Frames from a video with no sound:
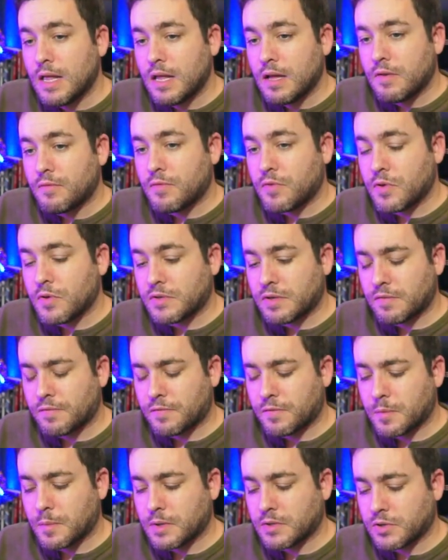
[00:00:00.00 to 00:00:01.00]
for those
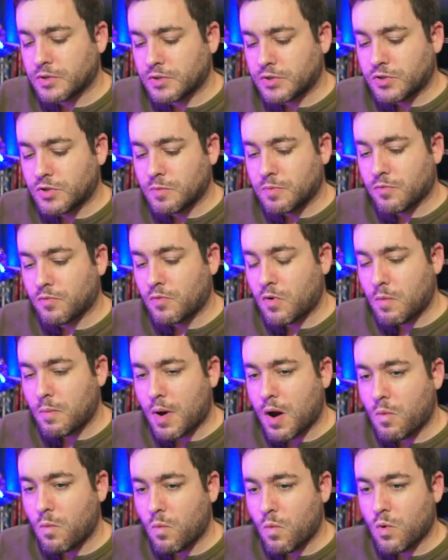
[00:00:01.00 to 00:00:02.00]
unfamiliar, Super
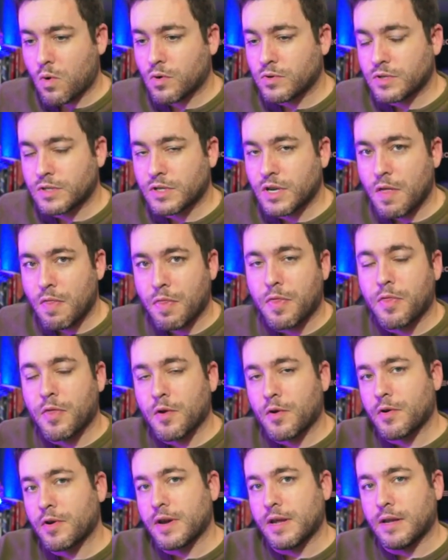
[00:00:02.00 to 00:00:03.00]
Robot Wars and
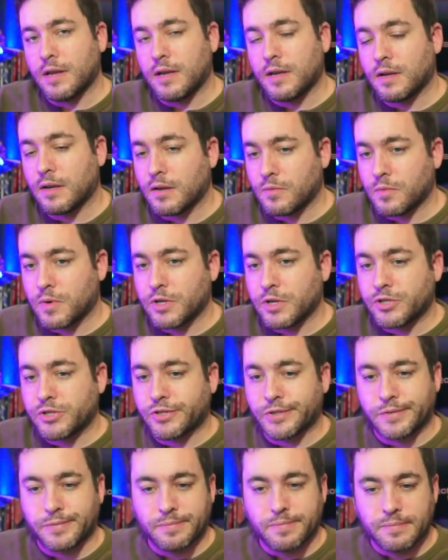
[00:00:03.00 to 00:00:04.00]
30,
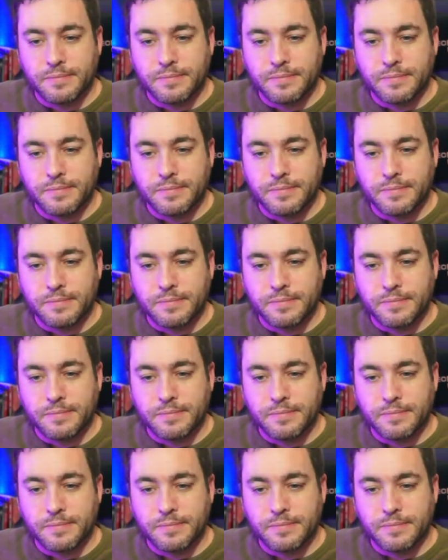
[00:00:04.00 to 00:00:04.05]
which